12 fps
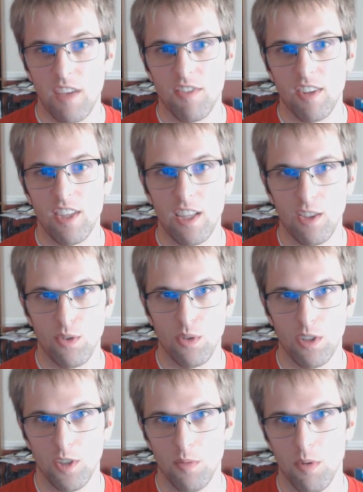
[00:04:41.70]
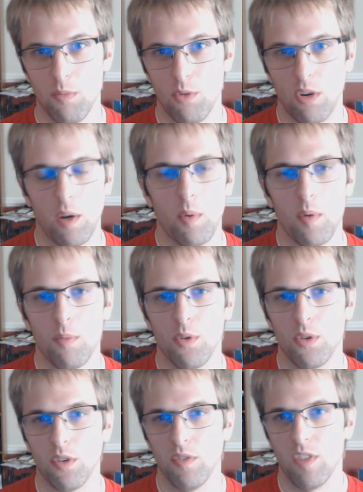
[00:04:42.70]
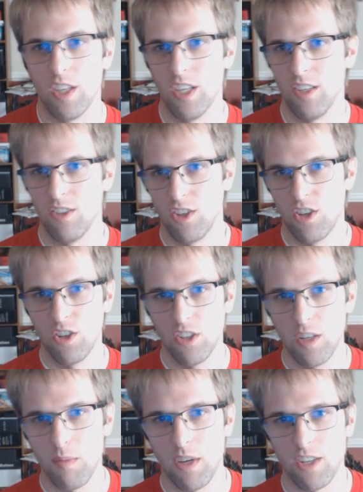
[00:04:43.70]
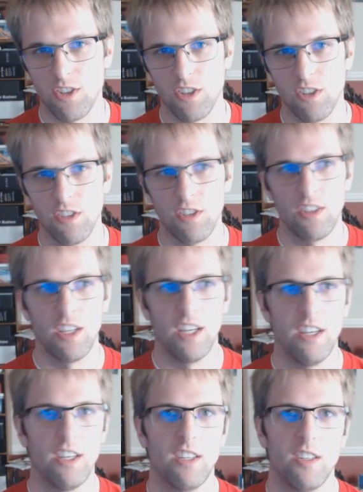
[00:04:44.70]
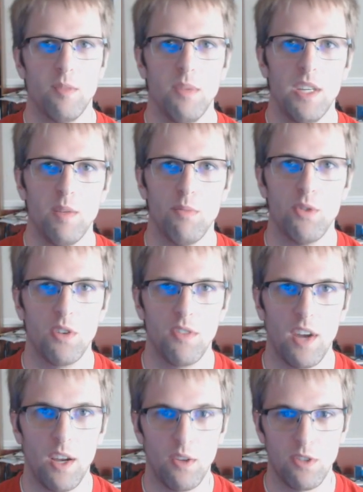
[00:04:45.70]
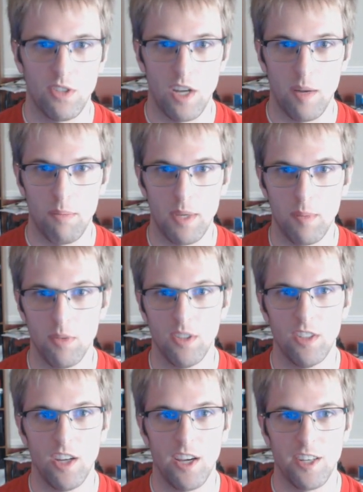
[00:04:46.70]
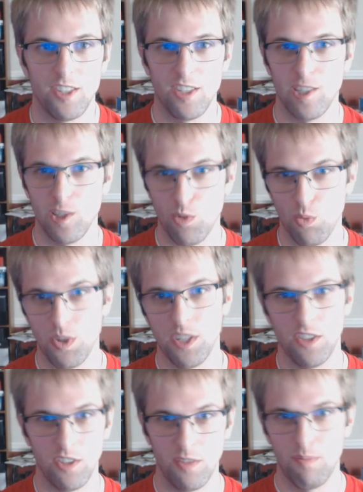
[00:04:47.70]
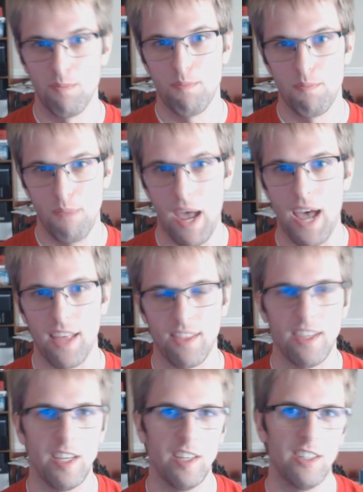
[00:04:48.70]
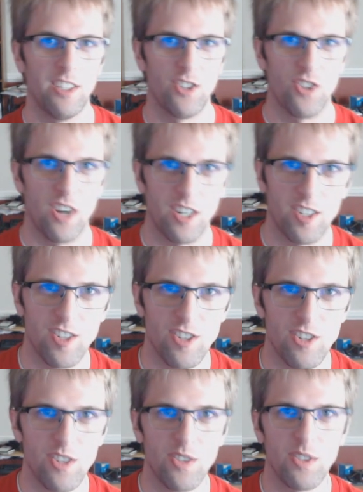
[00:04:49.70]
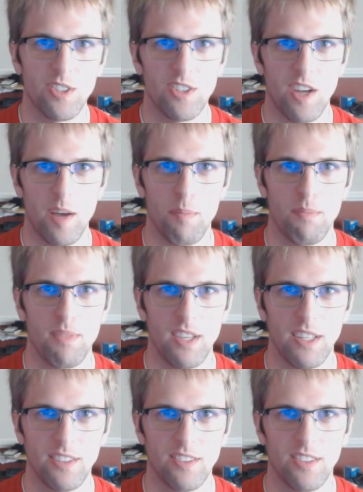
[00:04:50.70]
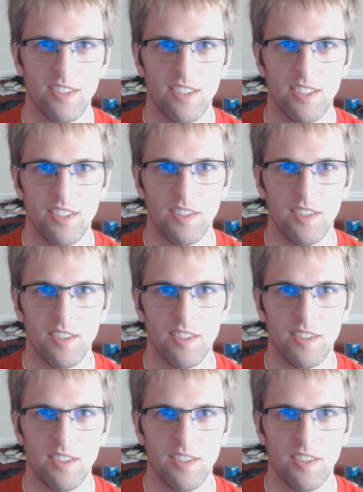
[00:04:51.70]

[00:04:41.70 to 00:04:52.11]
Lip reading: you have to think through it a little bit more. I want more of the security measures to be more of how you stop people and not just weird pathing constructions you do to stop things.